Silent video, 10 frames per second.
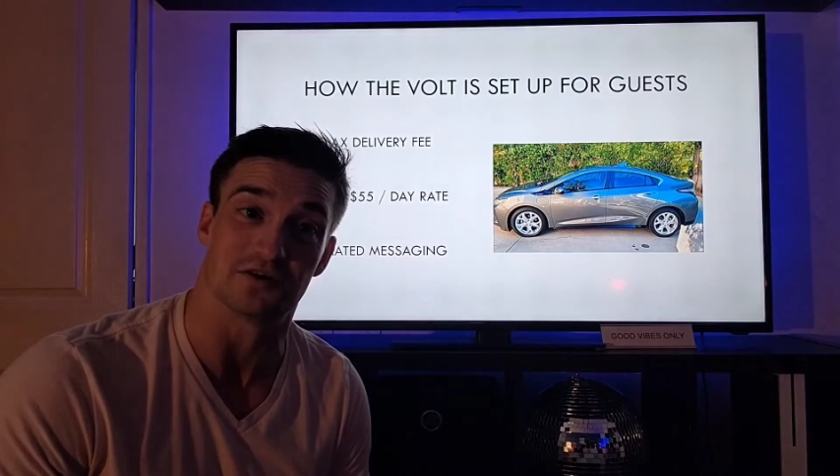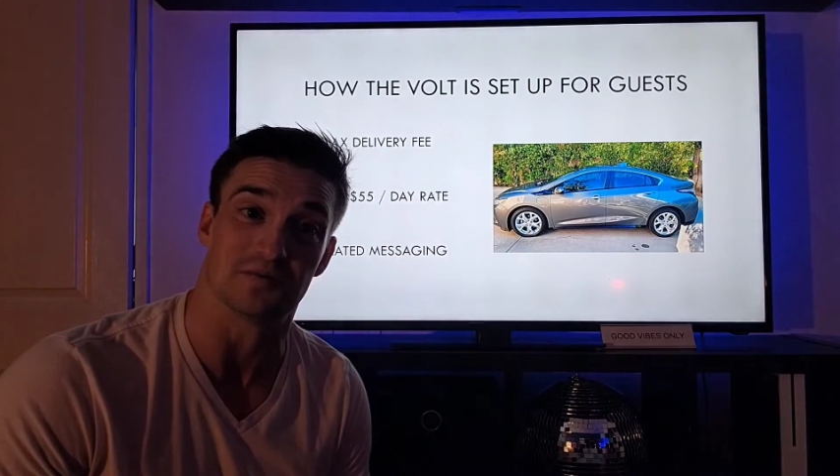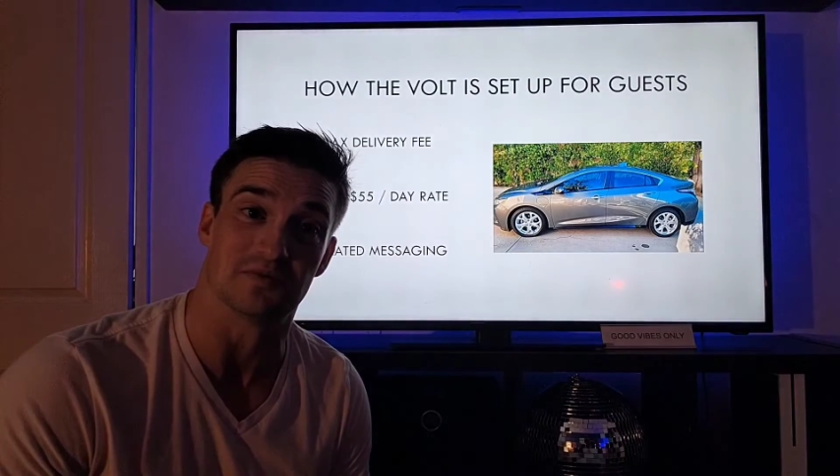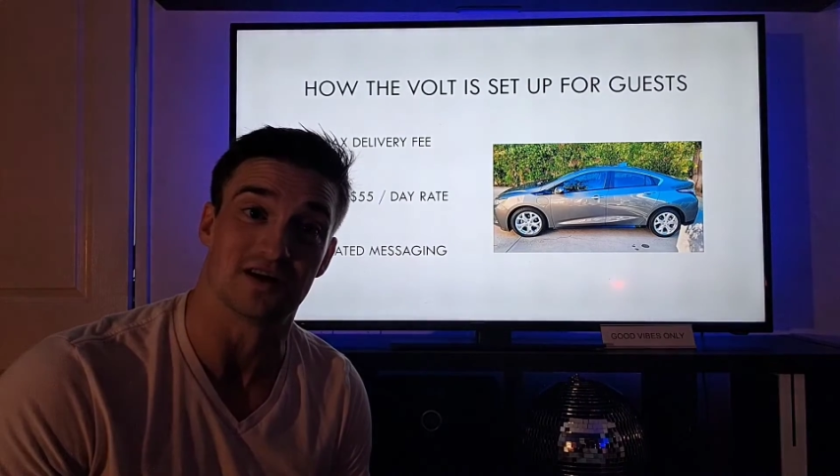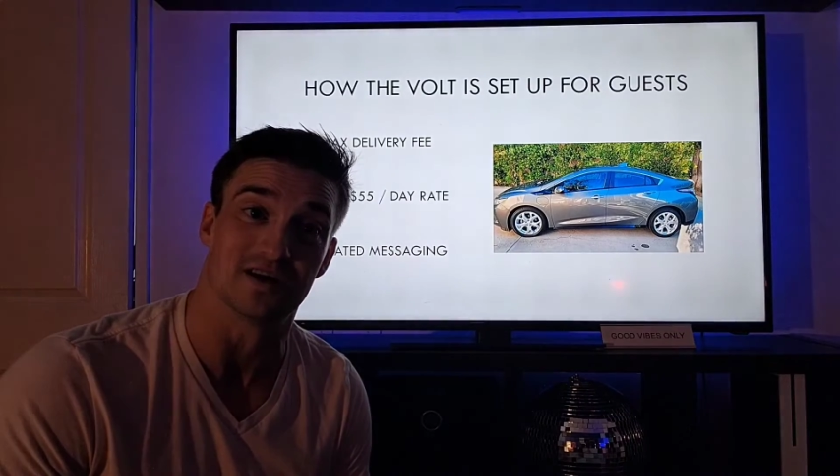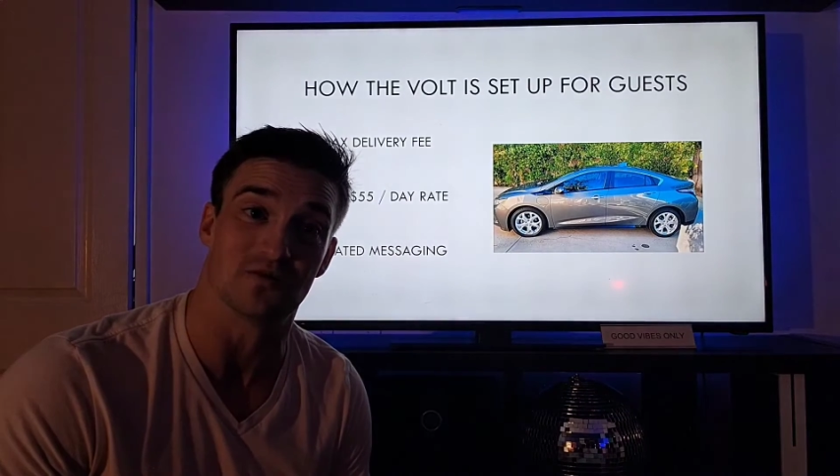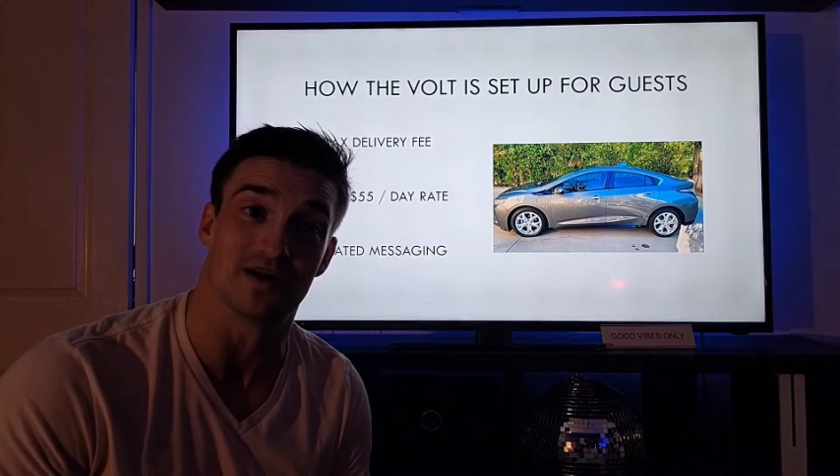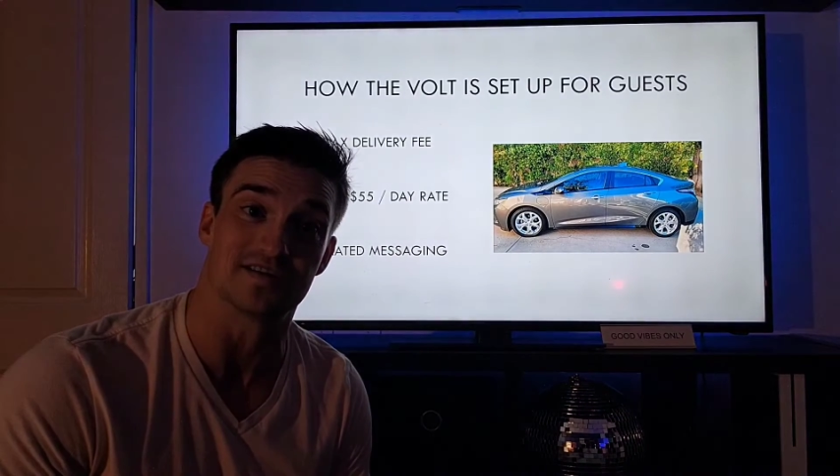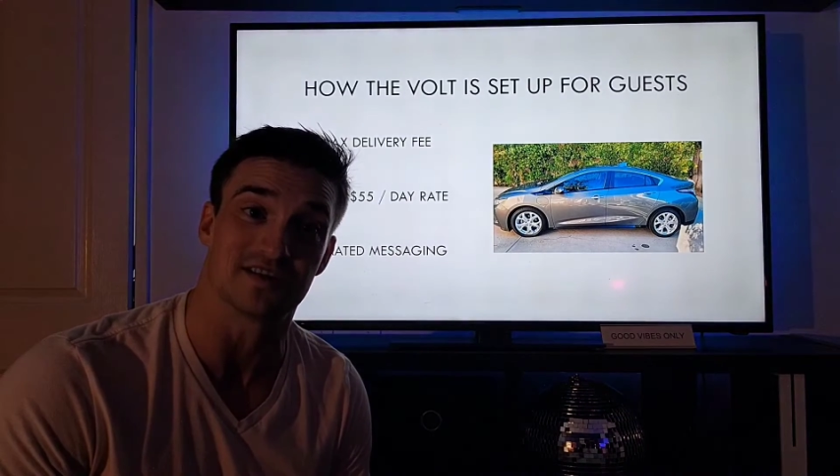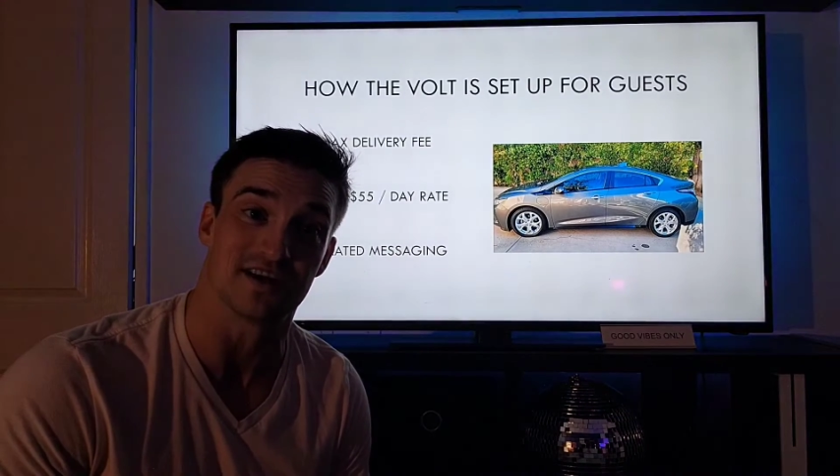from
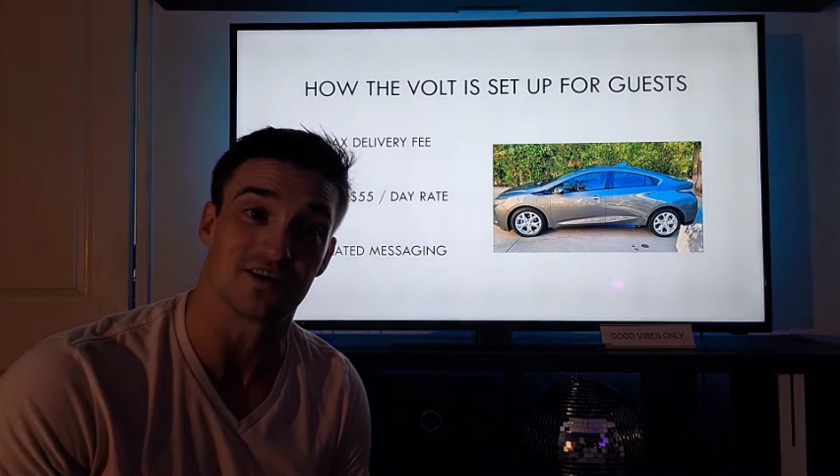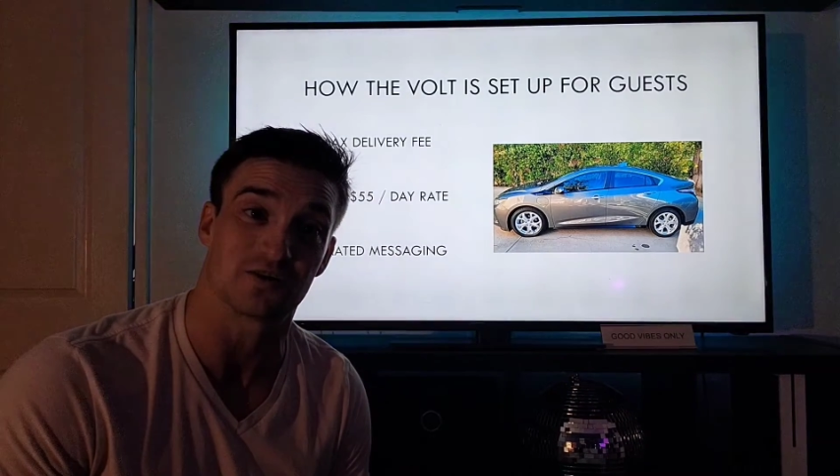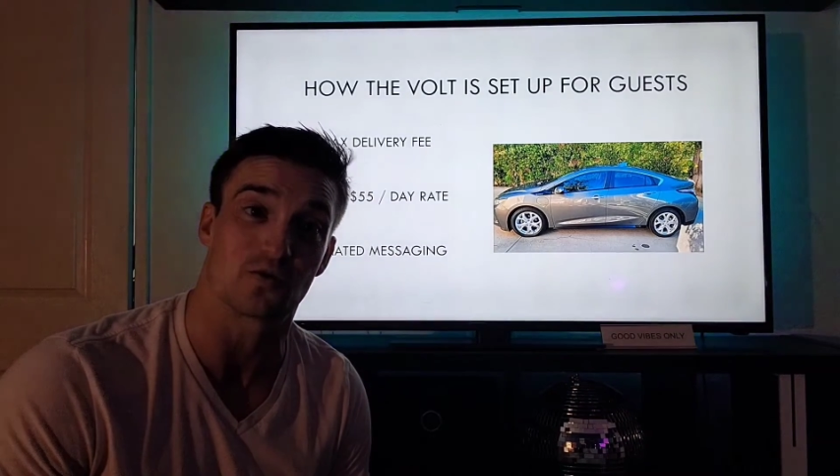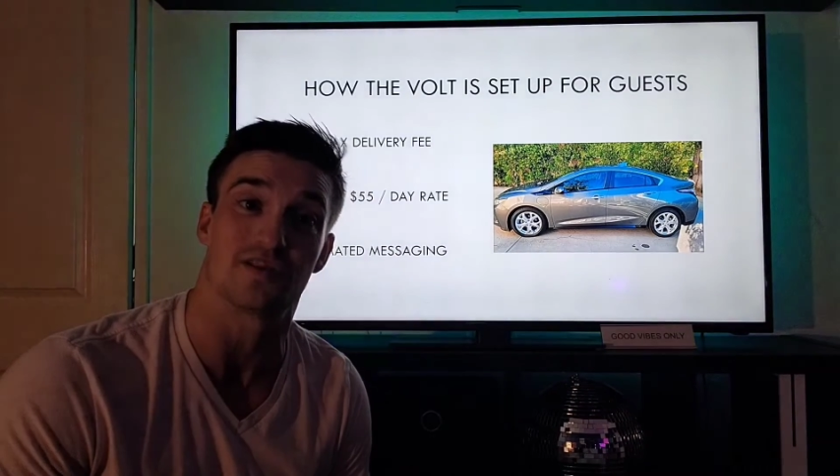Westlake